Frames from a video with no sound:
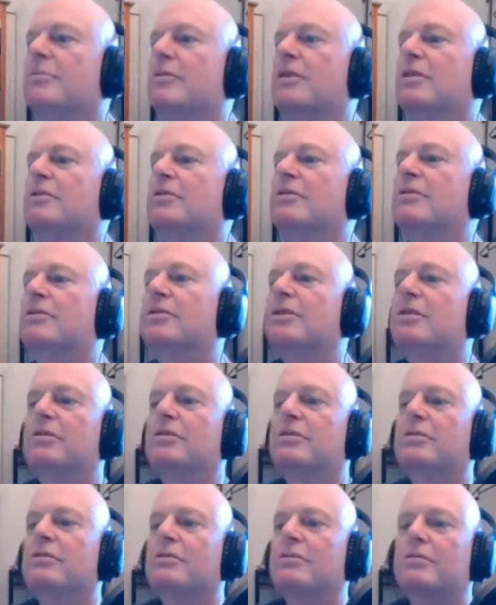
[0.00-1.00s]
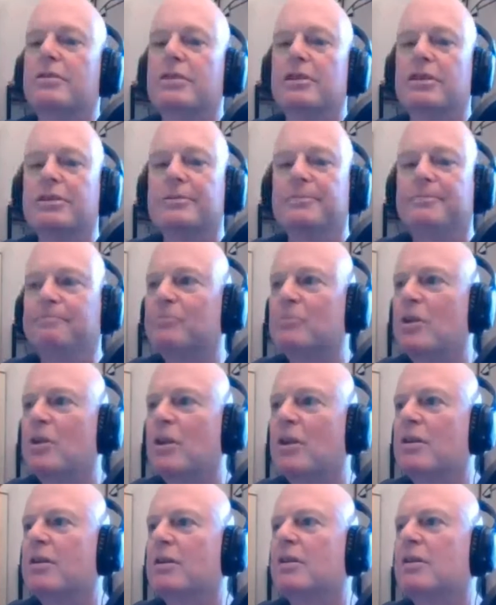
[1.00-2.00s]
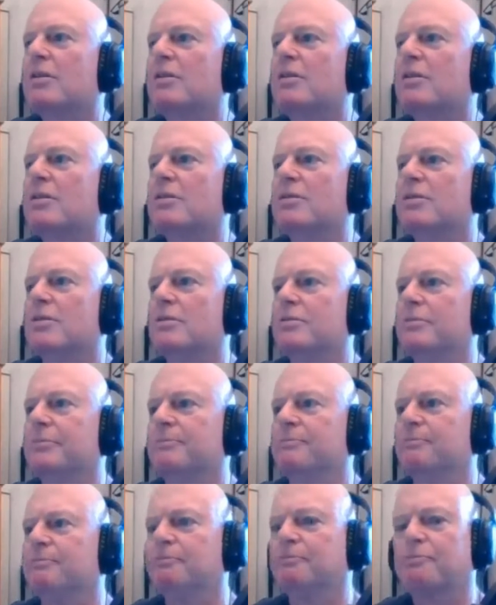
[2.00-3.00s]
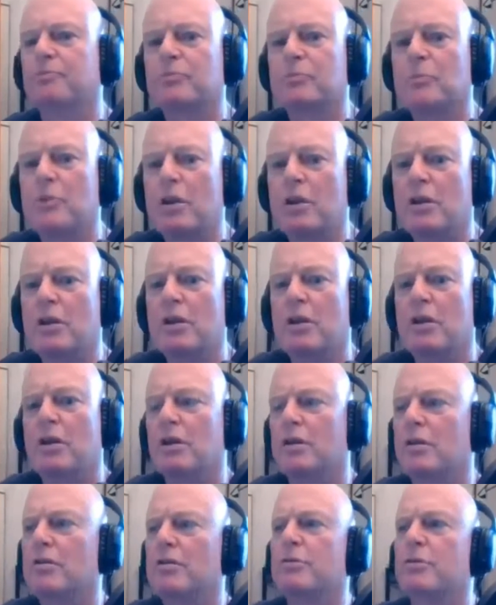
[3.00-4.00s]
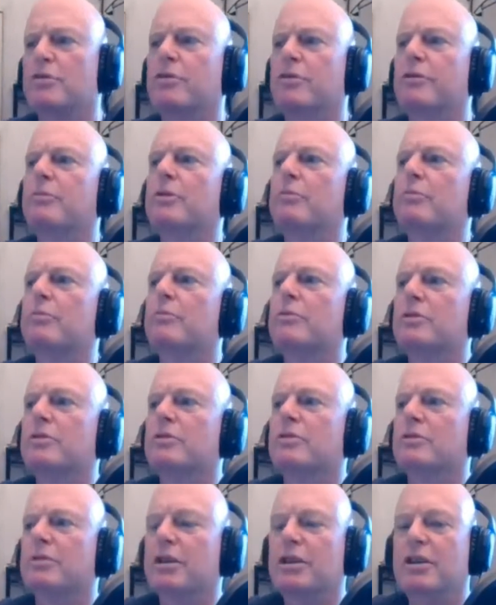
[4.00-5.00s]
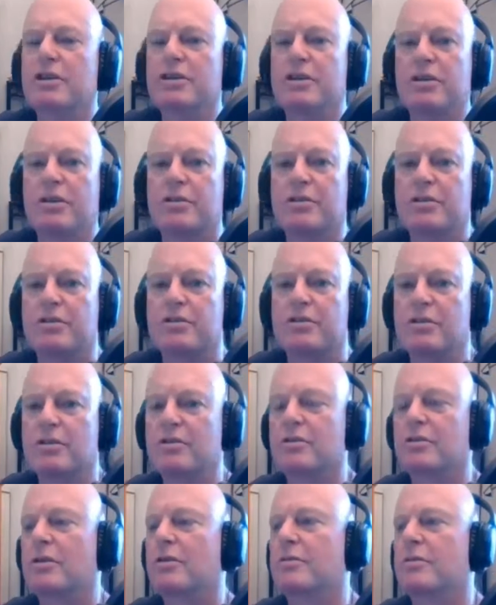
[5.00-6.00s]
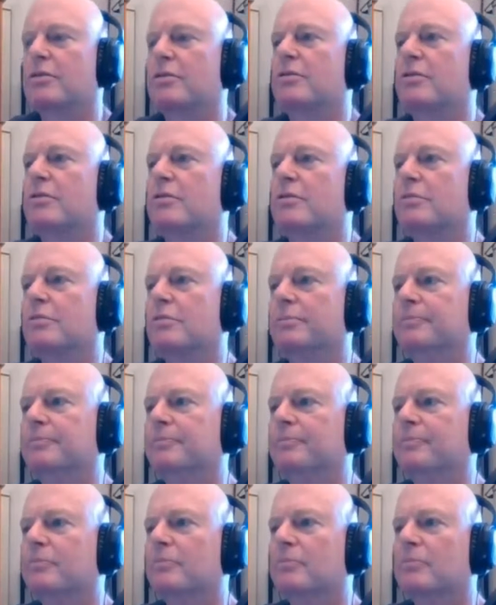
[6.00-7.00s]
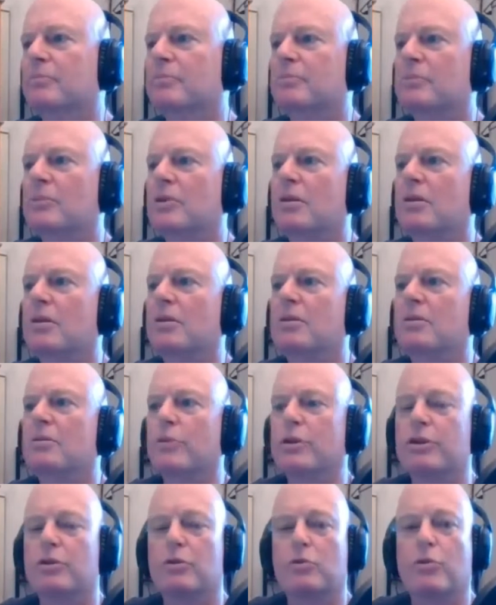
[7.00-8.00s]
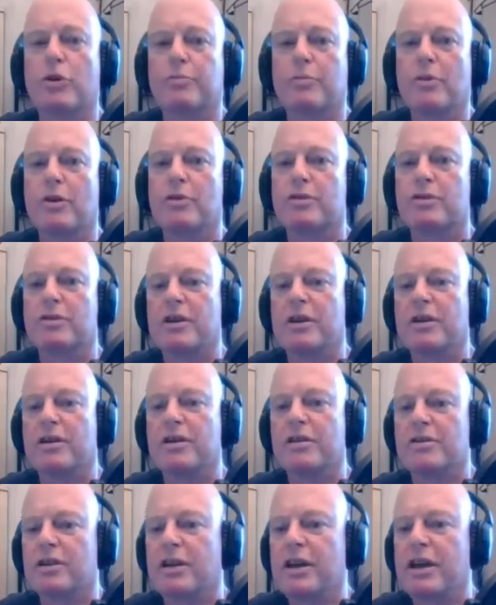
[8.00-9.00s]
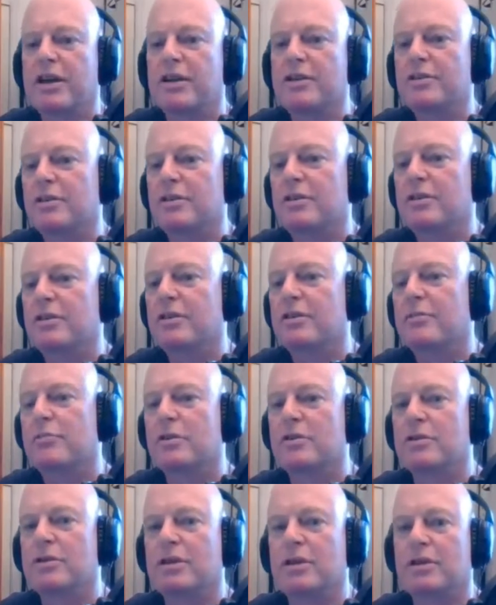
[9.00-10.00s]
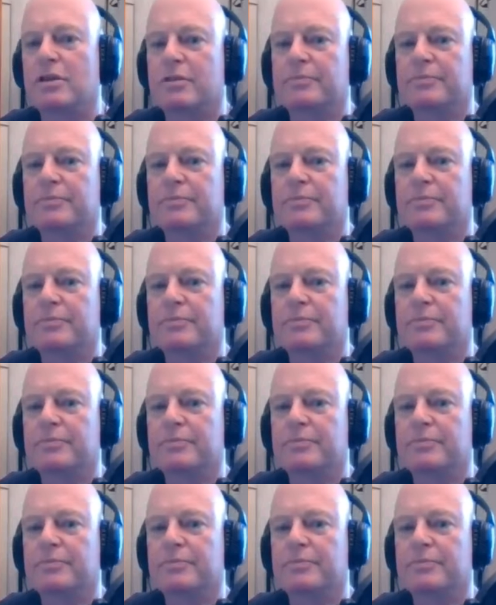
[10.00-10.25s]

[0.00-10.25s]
that you're all there. So a lot of my treatment was easy. I just did as I was told. Went to work most days. Occasionally I might get